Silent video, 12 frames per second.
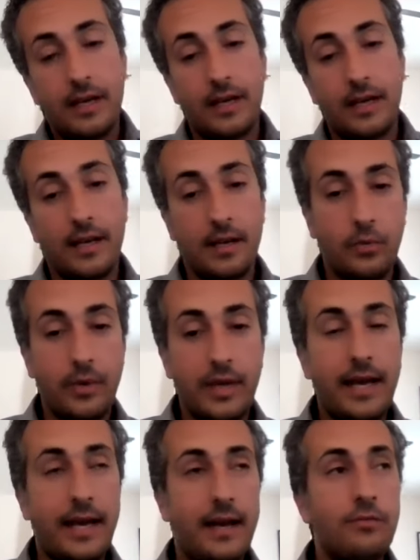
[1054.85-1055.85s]
Uh,
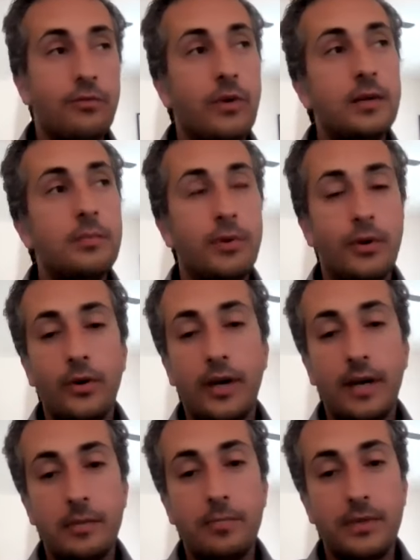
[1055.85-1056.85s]
we have one
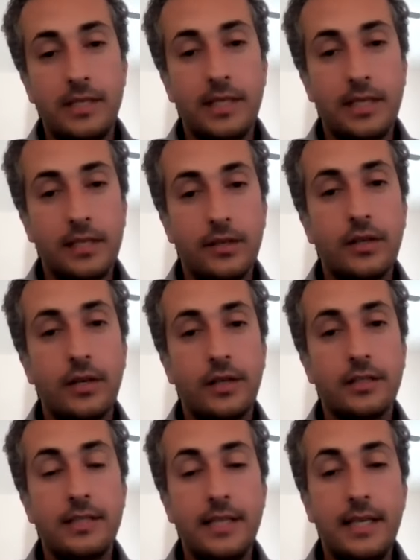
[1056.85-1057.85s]
program in particular
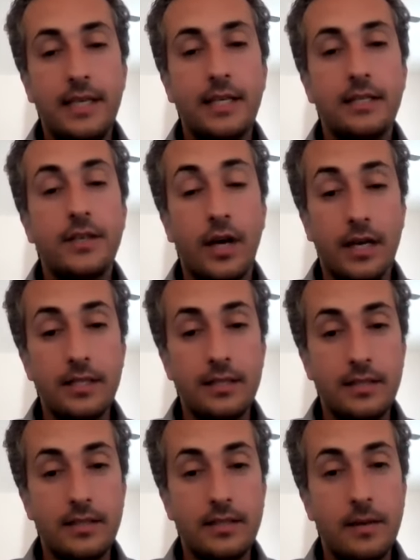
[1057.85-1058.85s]
called Tea and
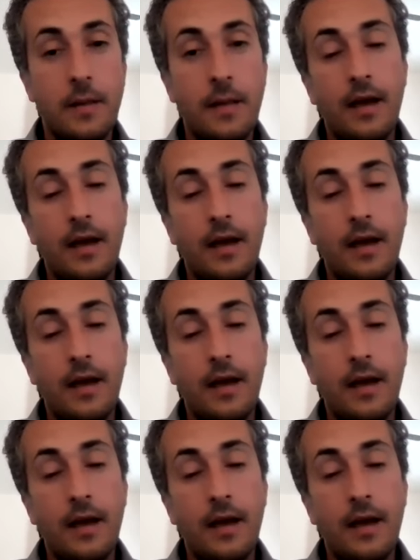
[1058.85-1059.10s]
Tots.